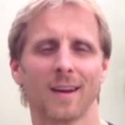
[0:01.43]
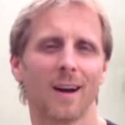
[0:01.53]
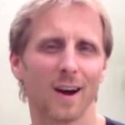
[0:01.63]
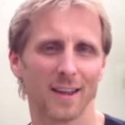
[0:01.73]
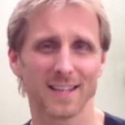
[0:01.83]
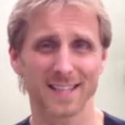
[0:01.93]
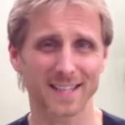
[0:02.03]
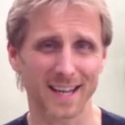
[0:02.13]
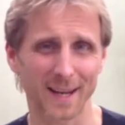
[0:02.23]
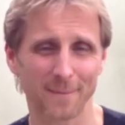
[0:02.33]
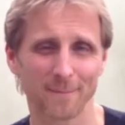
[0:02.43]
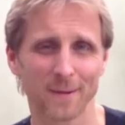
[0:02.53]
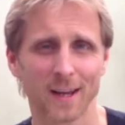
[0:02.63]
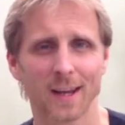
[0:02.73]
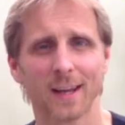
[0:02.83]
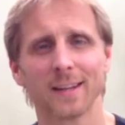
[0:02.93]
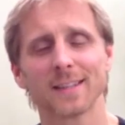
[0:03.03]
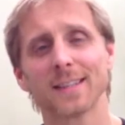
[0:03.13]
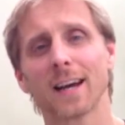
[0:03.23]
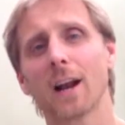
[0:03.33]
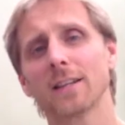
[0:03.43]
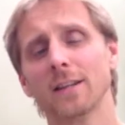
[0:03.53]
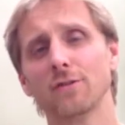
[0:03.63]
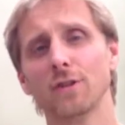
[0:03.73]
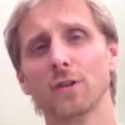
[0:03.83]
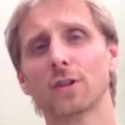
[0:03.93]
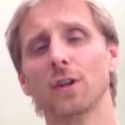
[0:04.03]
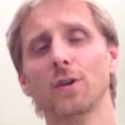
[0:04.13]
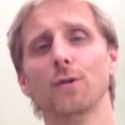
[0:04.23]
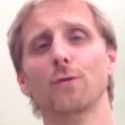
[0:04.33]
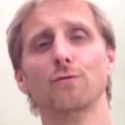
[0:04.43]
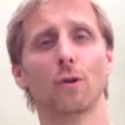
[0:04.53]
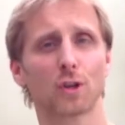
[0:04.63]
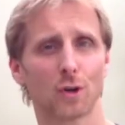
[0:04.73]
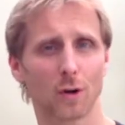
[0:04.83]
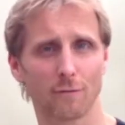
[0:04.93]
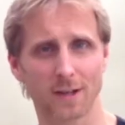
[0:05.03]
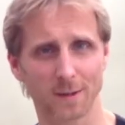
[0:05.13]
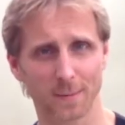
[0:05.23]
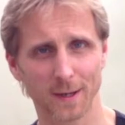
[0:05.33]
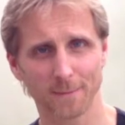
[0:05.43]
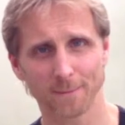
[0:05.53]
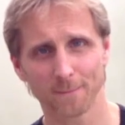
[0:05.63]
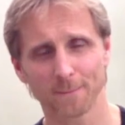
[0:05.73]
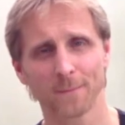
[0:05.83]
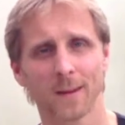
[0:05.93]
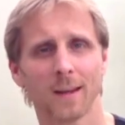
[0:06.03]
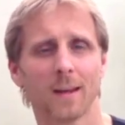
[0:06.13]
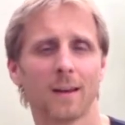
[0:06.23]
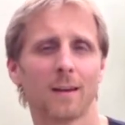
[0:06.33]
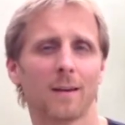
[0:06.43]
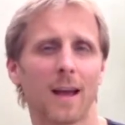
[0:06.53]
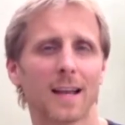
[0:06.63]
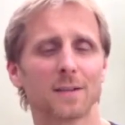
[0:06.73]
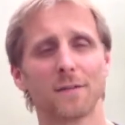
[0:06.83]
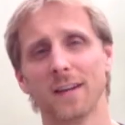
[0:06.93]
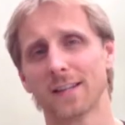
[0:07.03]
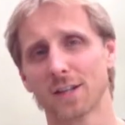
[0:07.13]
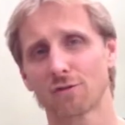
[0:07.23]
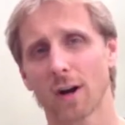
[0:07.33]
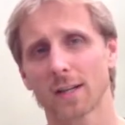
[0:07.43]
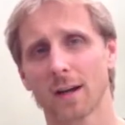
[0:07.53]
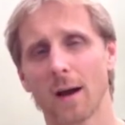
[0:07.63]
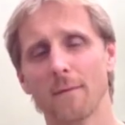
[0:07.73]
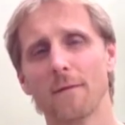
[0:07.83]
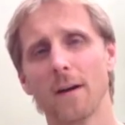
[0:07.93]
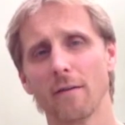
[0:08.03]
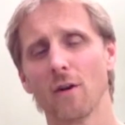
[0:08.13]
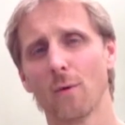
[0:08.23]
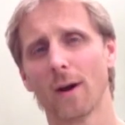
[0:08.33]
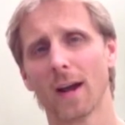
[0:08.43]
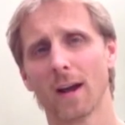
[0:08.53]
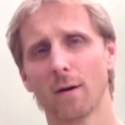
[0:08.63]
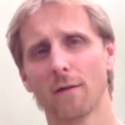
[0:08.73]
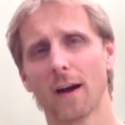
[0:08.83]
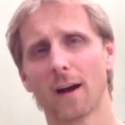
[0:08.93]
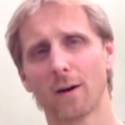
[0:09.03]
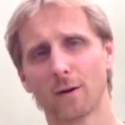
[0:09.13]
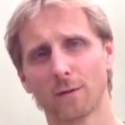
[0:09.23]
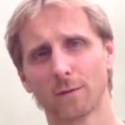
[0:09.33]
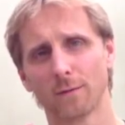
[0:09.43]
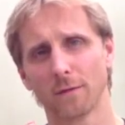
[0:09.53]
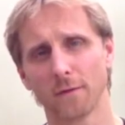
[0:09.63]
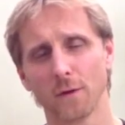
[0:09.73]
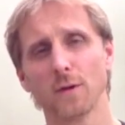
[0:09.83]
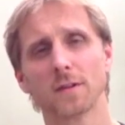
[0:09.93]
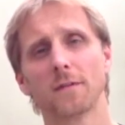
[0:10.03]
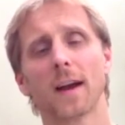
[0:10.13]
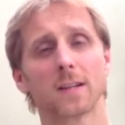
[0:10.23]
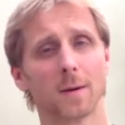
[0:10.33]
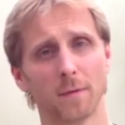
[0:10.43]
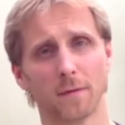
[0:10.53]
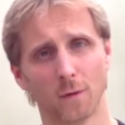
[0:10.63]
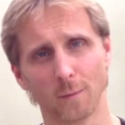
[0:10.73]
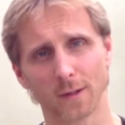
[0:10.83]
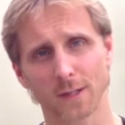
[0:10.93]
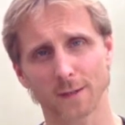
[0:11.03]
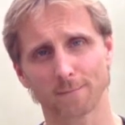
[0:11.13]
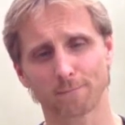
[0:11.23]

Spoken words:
Hi, this is Danny. Today I'd like to introduce a new raw chocolate recipe. As a fitness instructor, I'm very aware of how foods affect our performance.